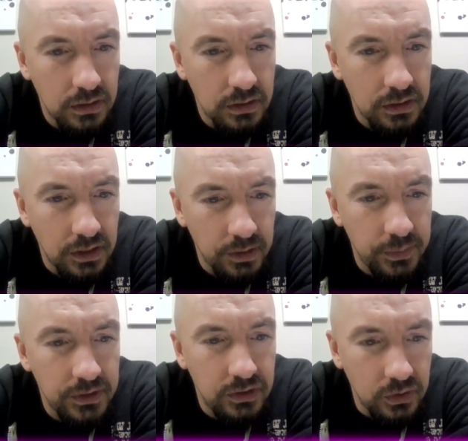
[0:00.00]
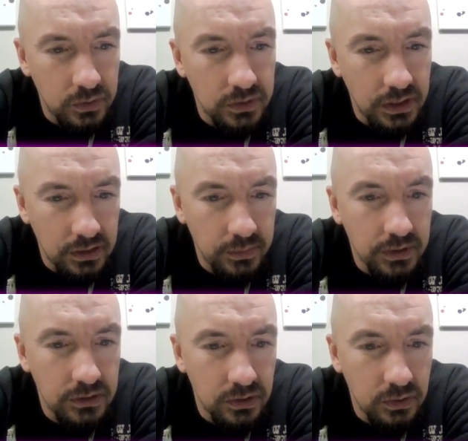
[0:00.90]
That could be a 2, and that could be a
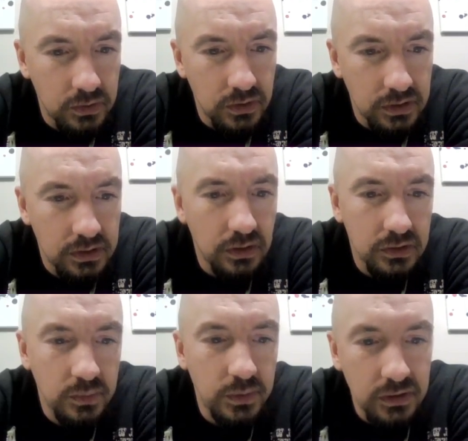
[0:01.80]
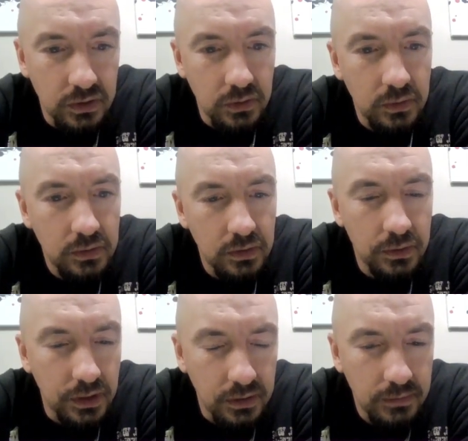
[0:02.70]
2, so this could also be a 2.
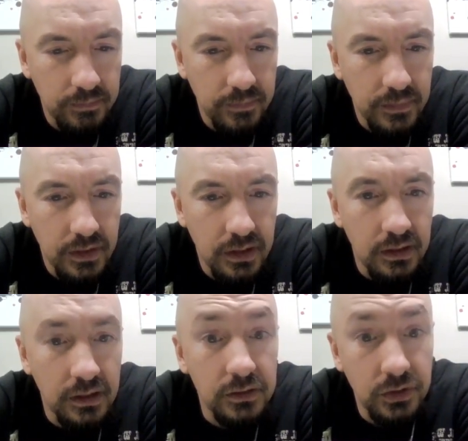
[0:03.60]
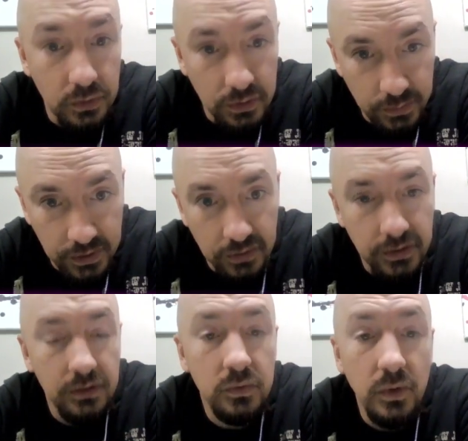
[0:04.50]
Okay. And then 2 could be over
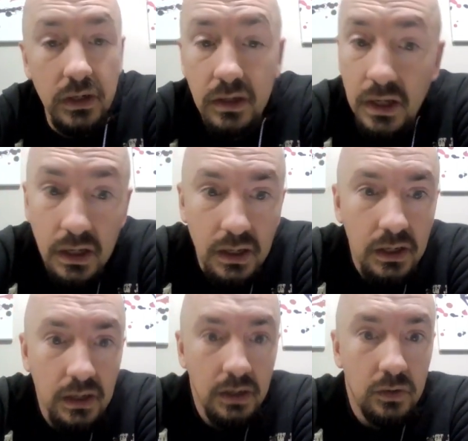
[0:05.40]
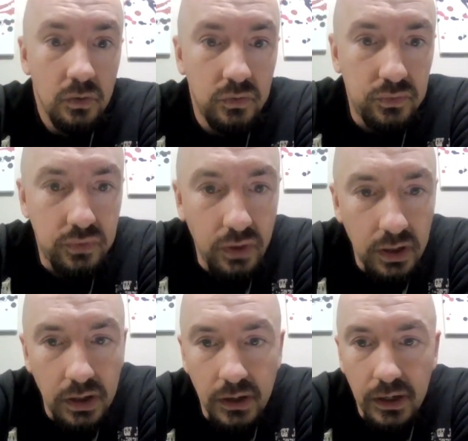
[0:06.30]
here as well. Oof.
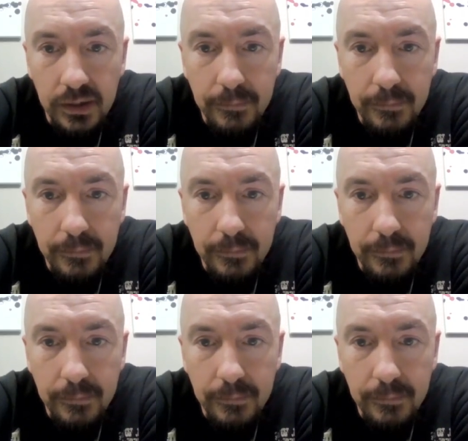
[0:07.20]
All right.